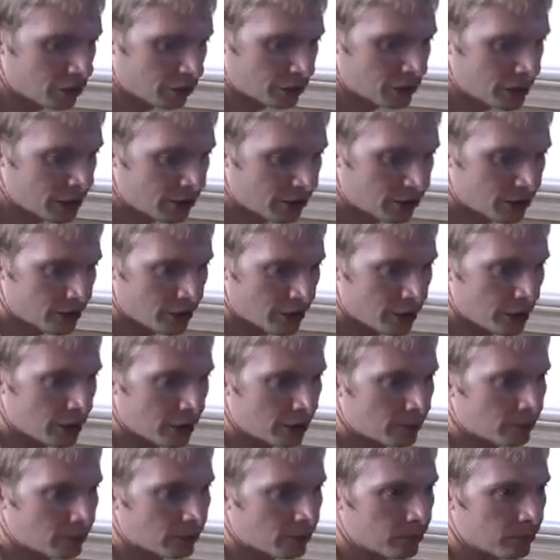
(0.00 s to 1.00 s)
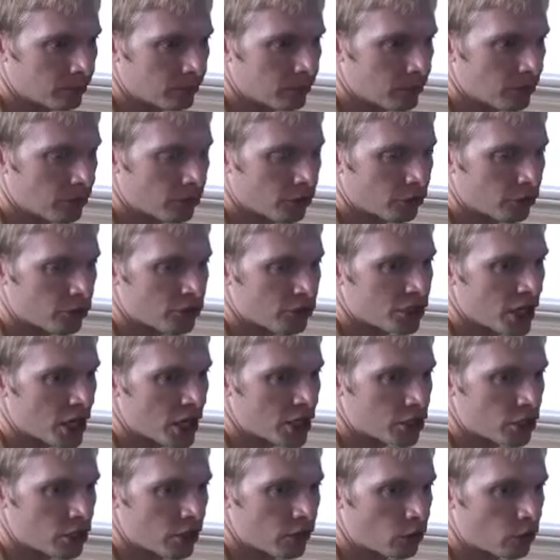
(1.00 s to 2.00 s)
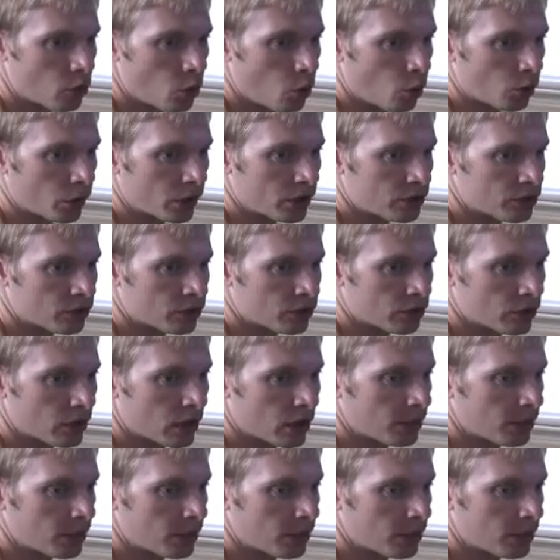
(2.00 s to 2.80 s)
underneath the third section of the chorus